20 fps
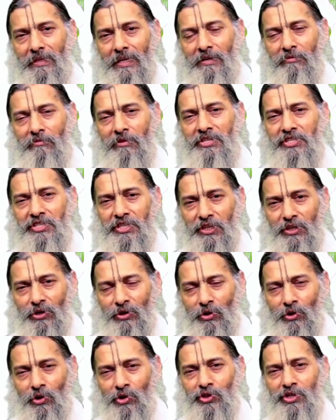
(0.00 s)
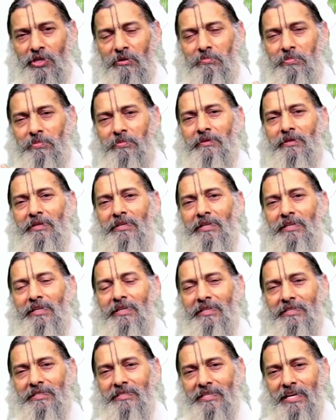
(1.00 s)
And when she grows up,
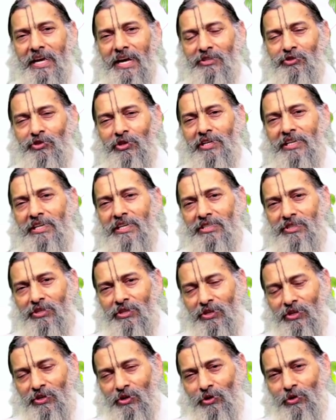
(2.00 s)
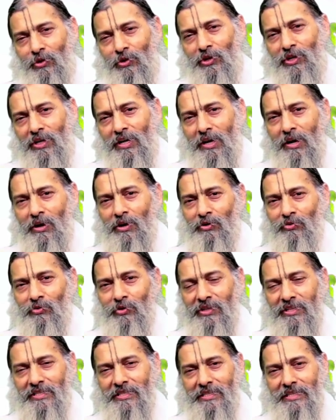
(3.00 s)
she actually is growing around
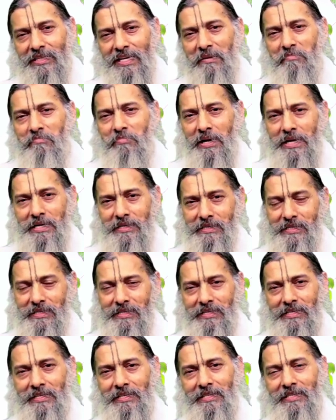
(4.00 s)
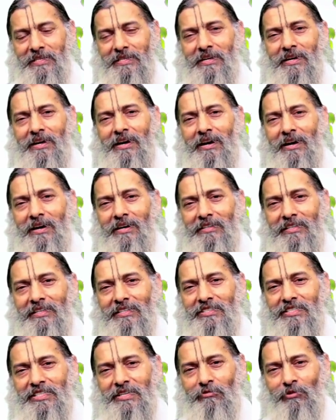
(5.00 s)
with this template in the heart,
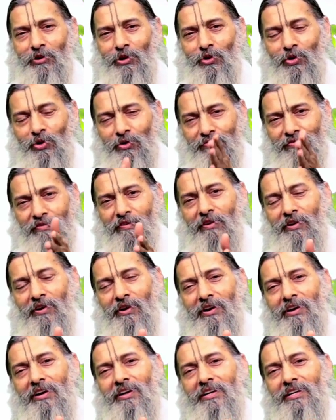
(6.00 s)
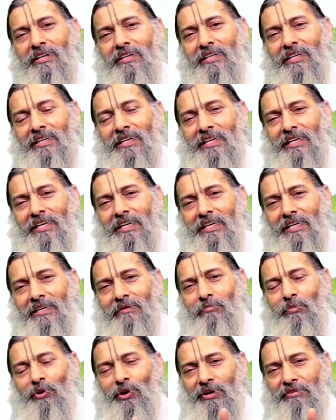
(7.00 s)
and she will look for a
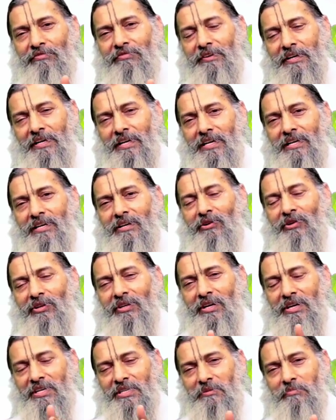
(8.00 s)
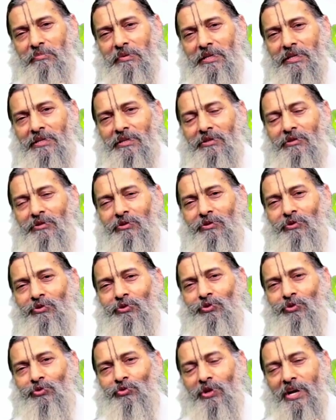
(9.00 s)
boyfriend or a husband
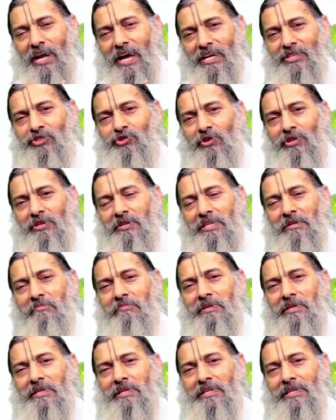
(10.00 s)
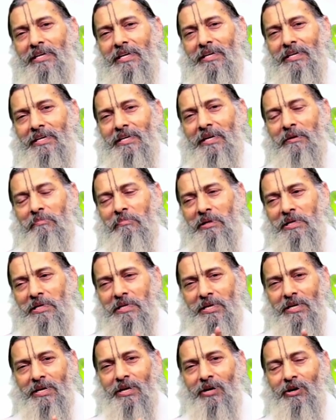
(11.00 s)
who will actually be a
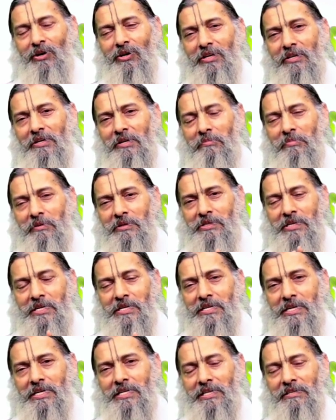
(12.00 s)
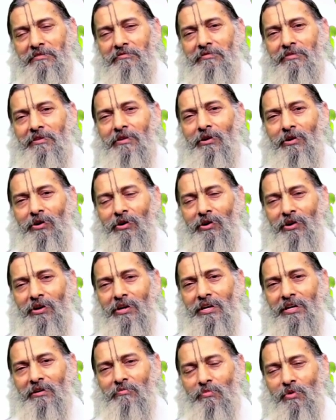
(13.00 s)
replica or a representative or
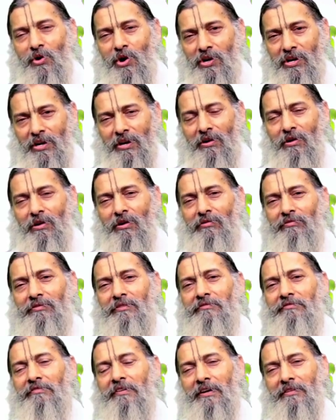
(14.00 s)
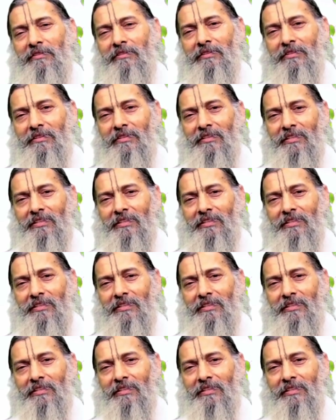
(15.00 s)
a model of the father.